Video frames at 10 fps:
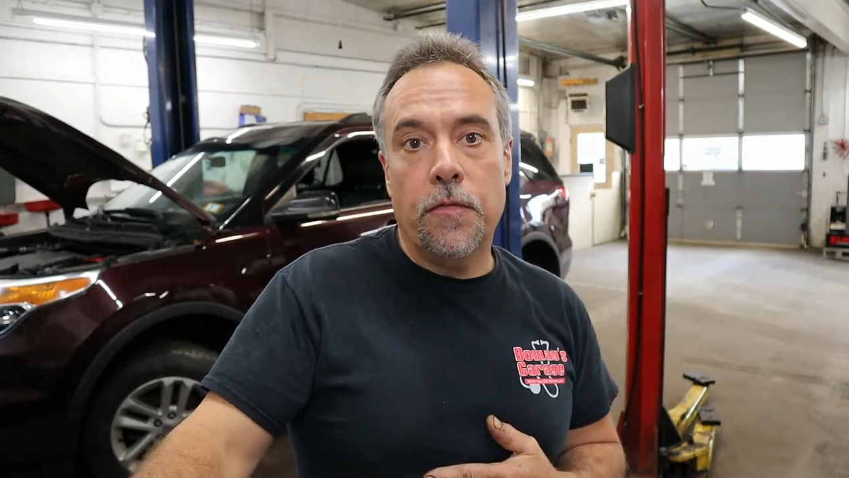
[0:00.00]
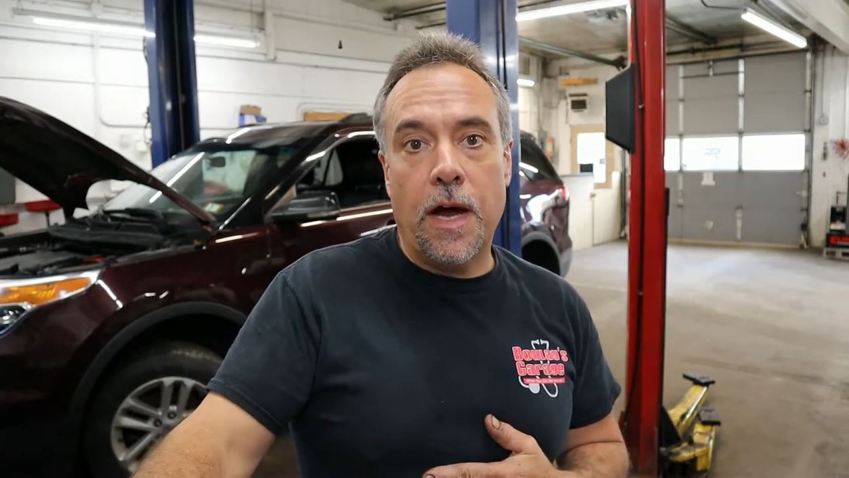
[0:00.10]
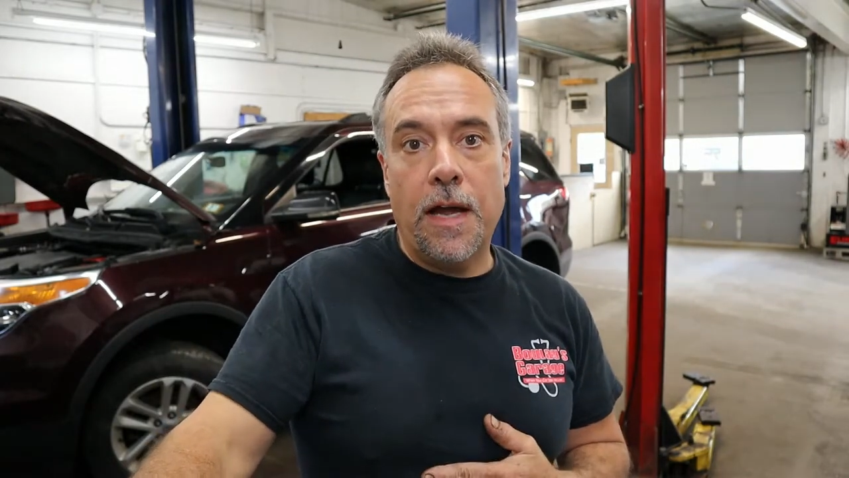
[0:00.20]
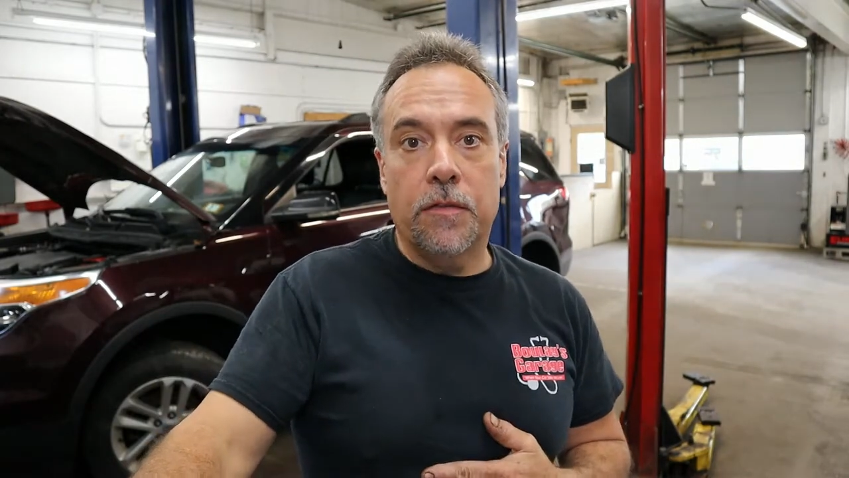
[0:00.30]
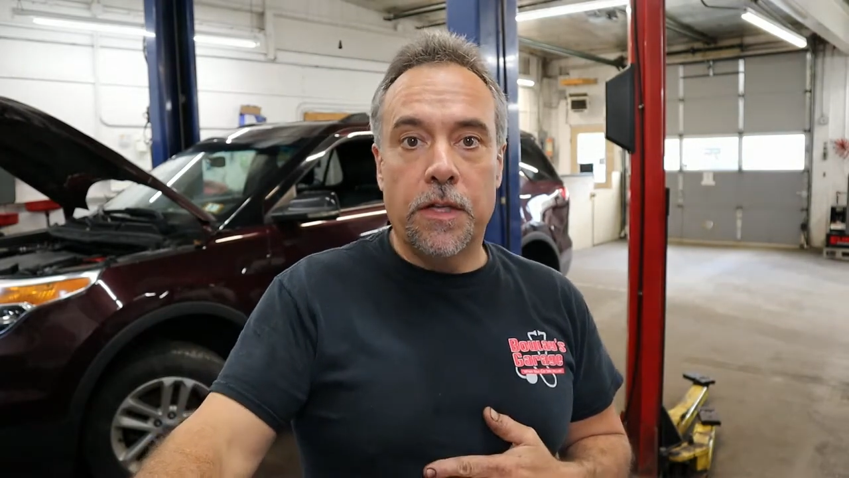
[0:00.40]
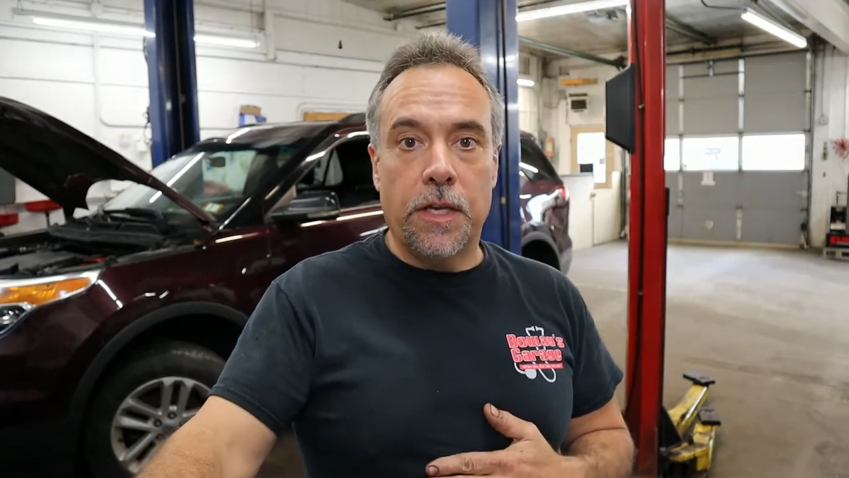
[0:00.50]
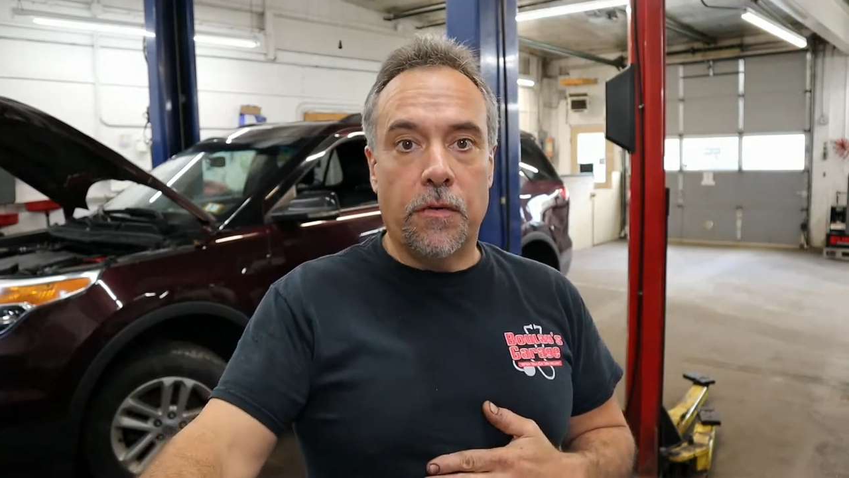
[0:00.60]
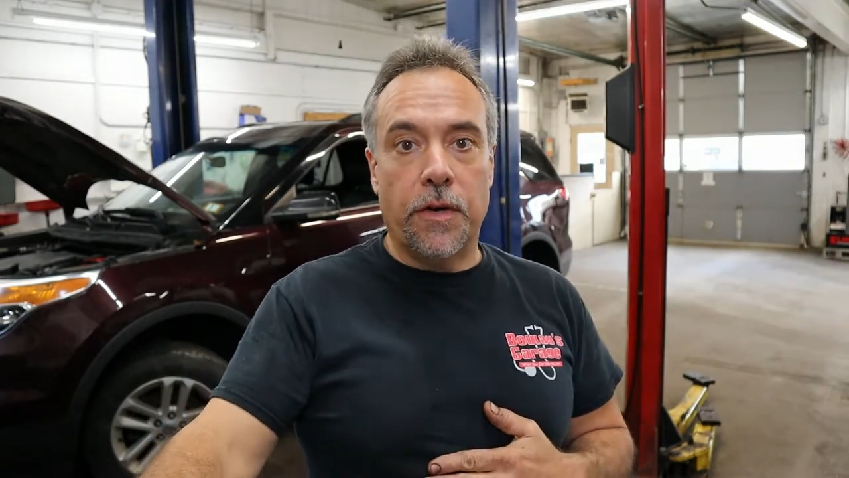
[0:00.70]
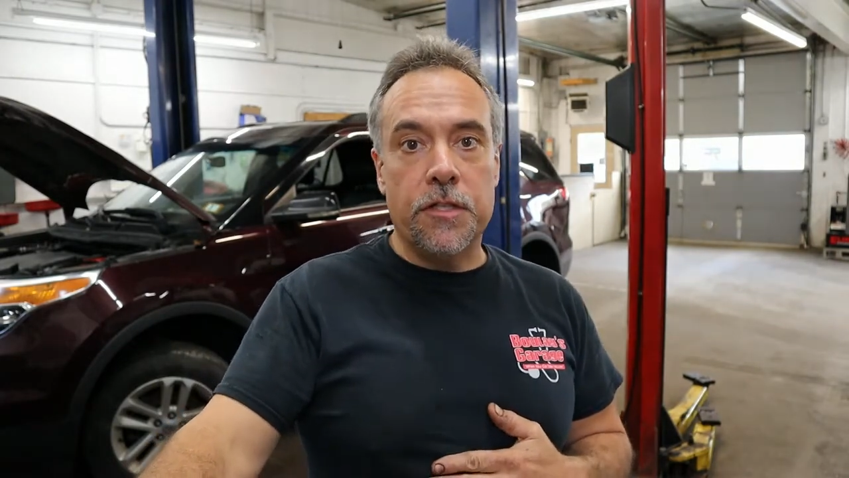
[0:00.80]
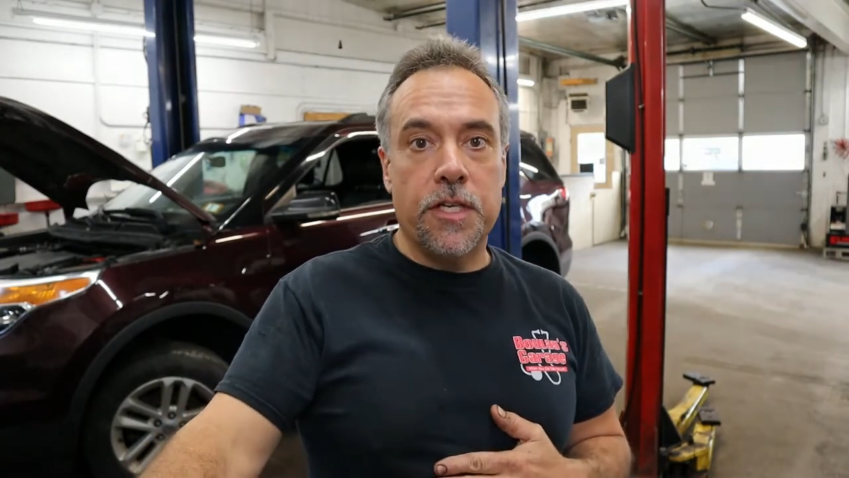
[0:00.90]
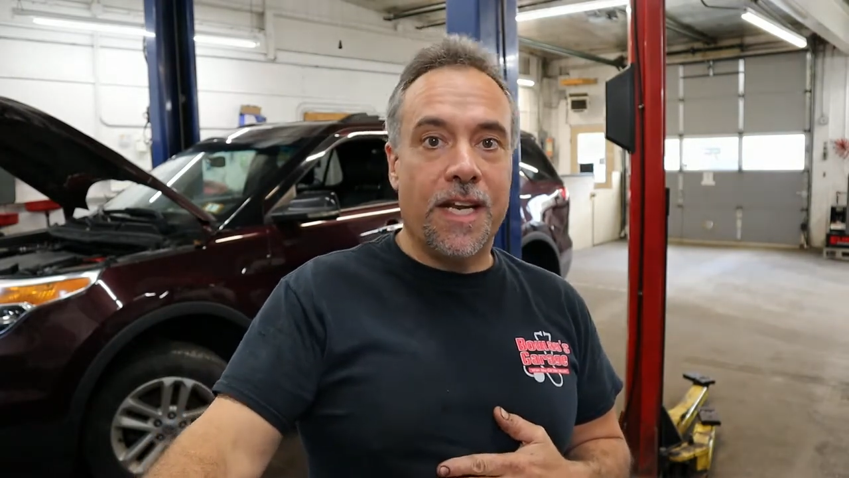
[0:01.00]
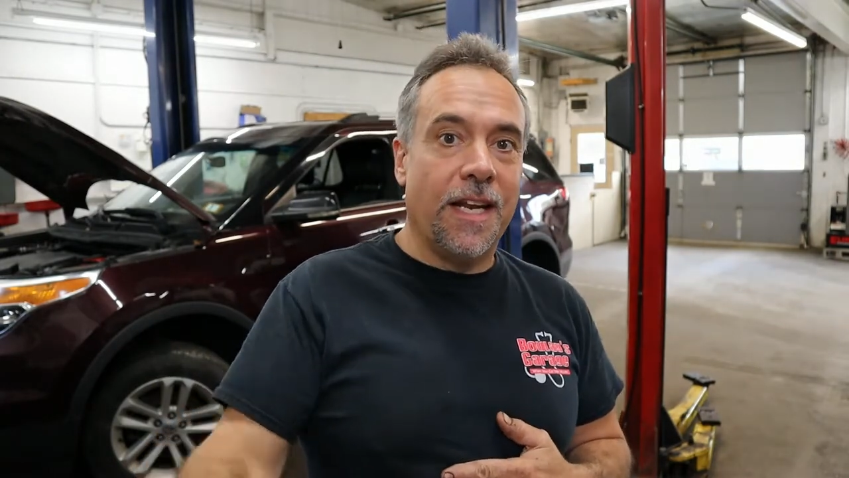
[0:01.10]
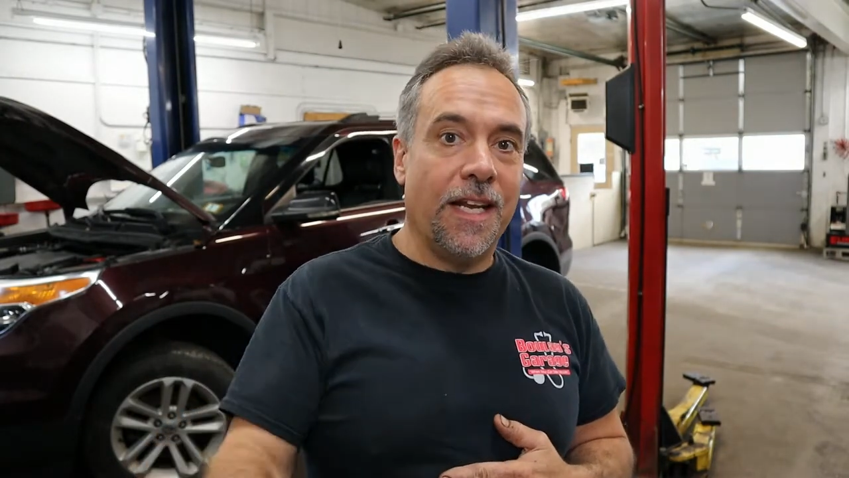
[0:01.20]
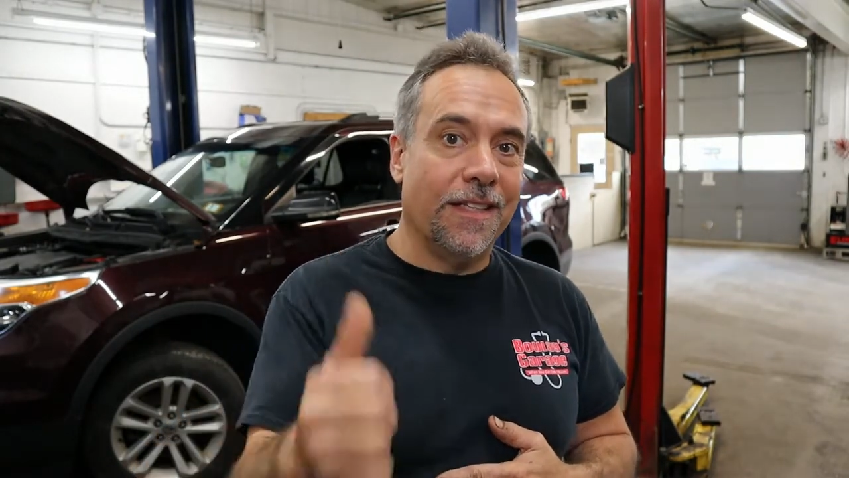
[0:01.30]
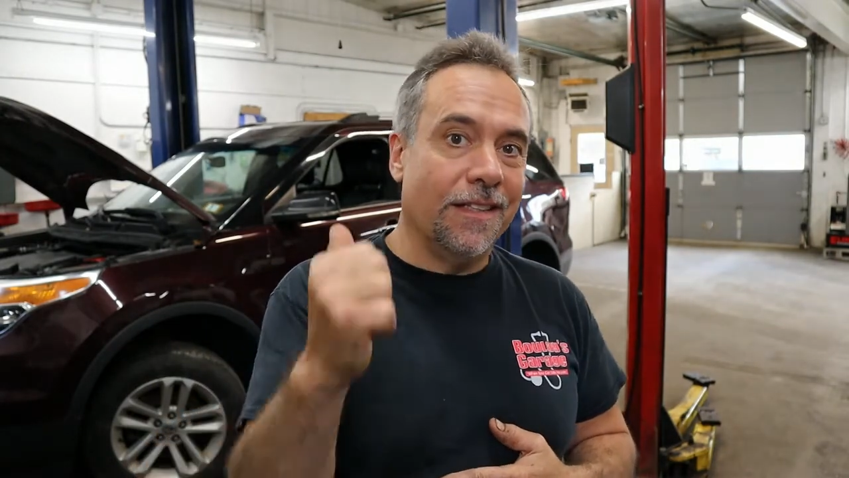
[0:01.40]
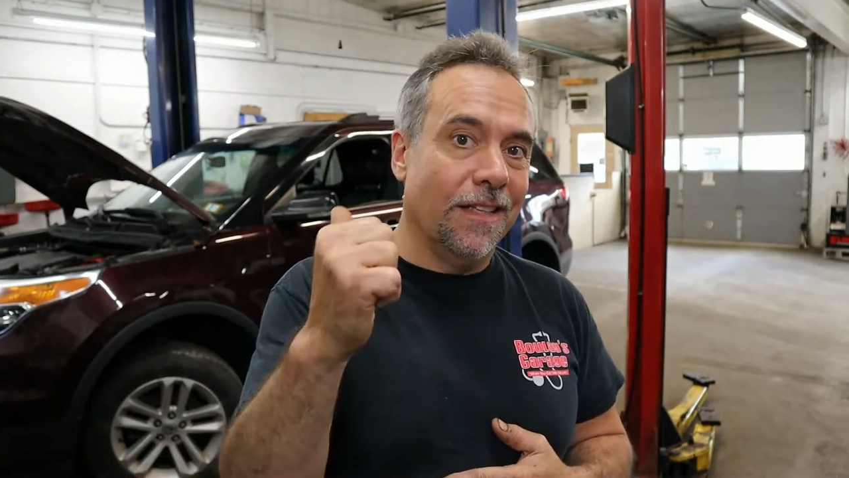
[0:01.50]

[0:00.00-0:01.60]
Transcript: five liter engine in it,